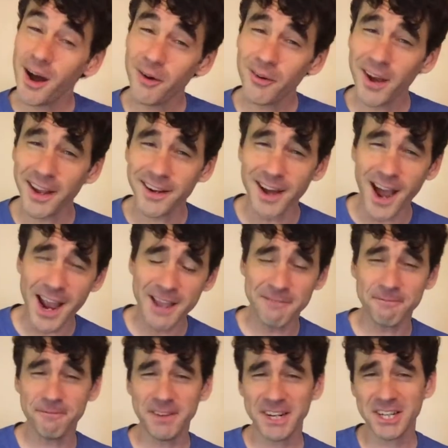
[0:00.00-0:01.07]
right, I have
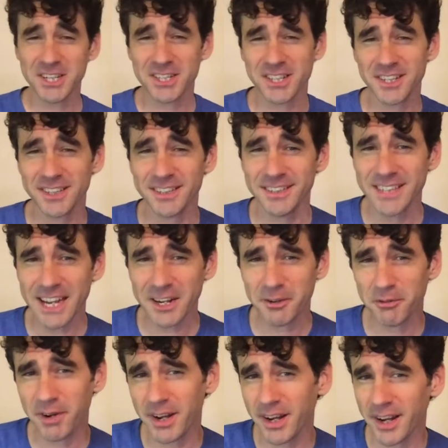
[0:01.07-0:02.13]
finished
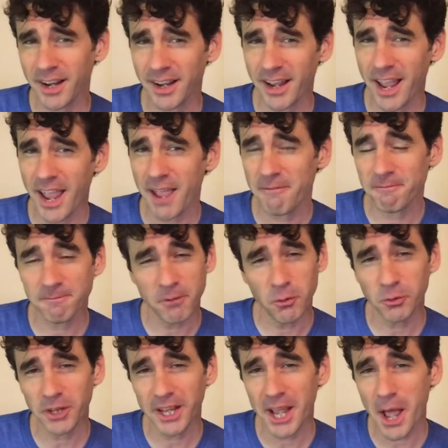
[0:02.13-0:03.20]
decorating,
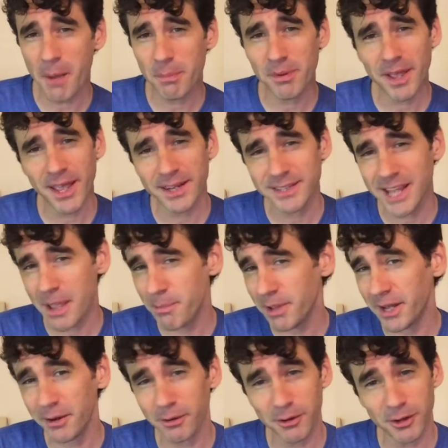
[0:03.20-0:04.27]
folding up, taping
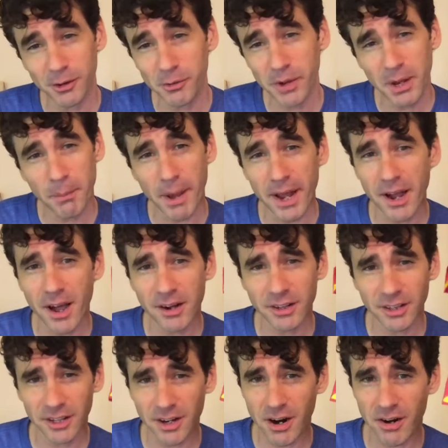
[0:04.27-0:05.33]
or gluing my gondola
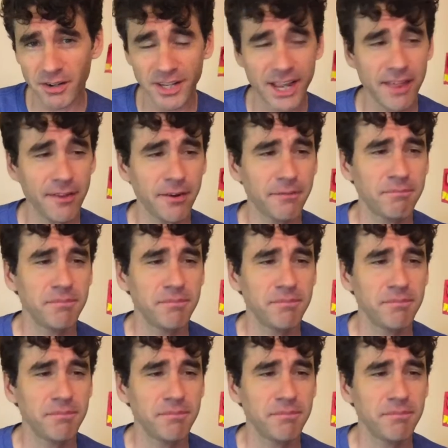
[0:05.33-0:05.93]
car together.